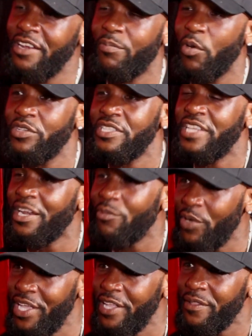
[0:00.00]
Not the
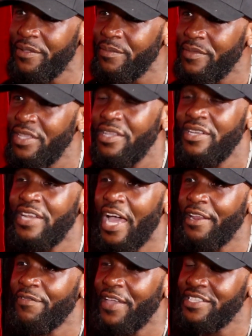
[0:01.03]
person that I'm with,
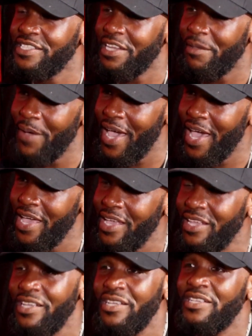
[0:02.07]
not the things that I
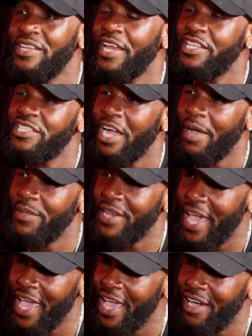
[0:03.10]
buy, not the
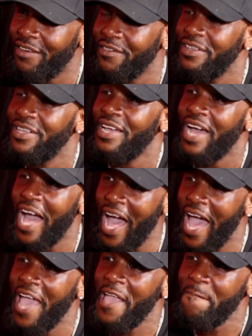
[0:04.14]
job that I have.
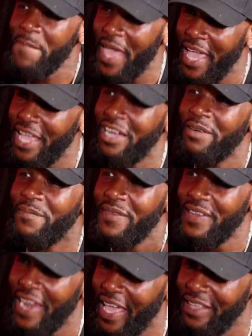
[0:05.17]
I
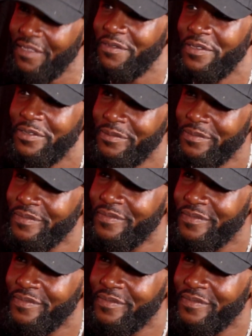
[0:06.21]
am life.